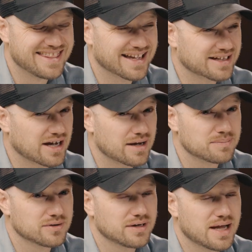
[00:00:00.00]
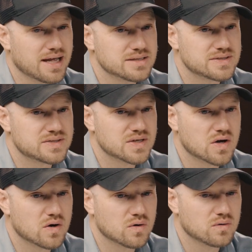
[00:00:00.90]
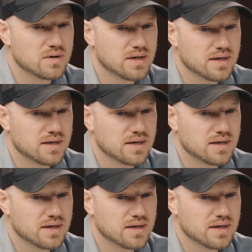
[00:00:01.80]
That copper. And so,